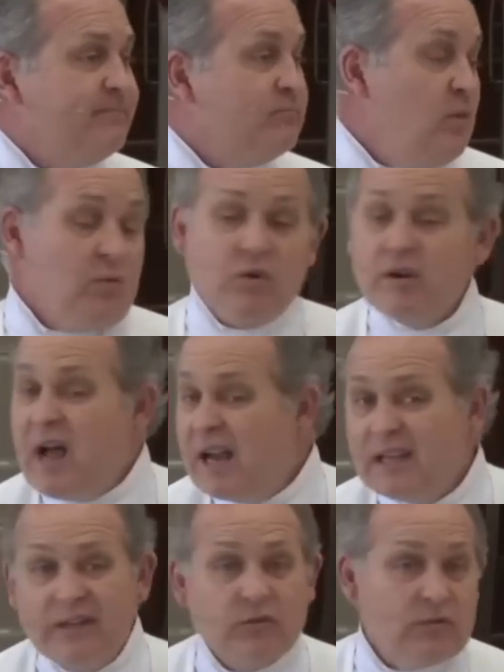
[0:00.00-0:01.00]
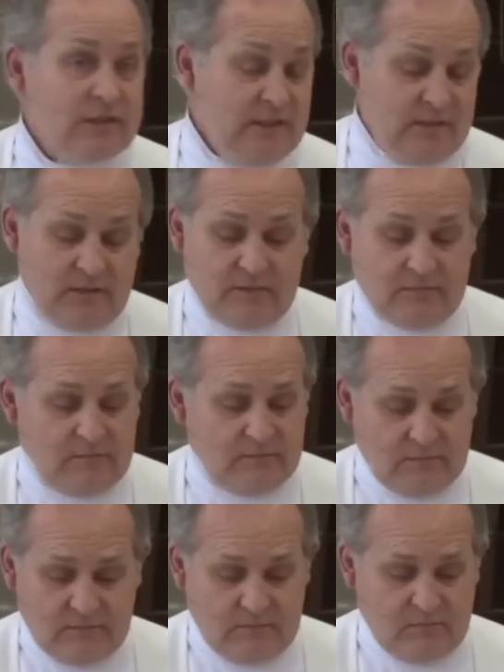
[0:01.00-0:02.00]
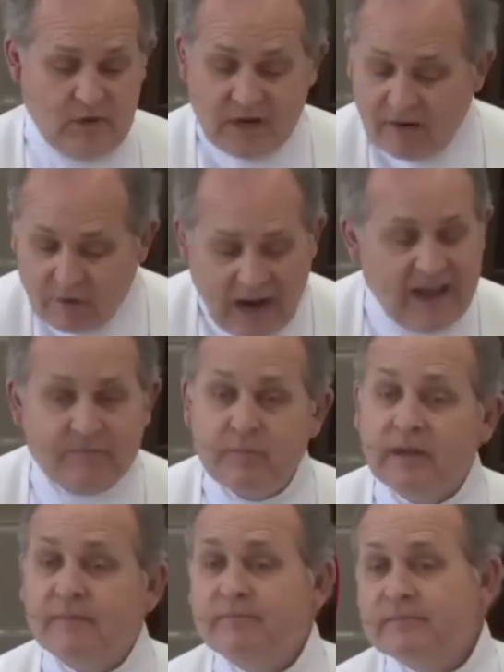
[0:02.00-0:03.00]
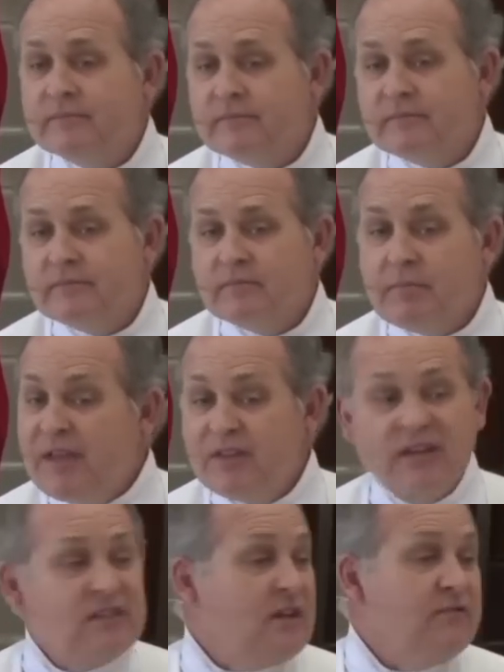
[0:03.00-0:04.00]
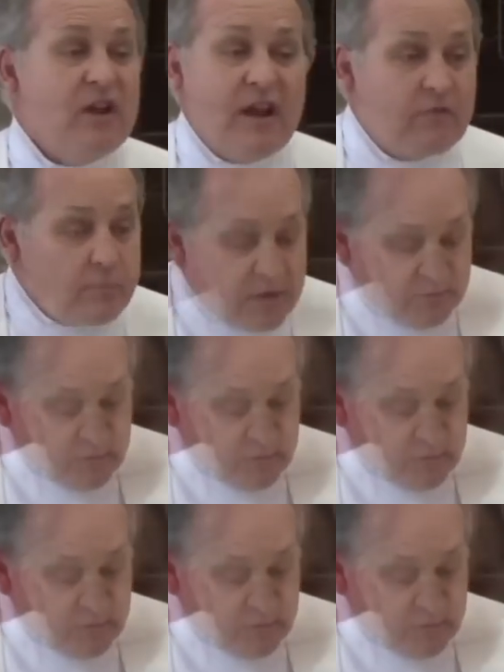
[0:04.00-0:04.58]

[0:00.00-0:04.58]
but we're not literalist. We never have been. Methodists have never been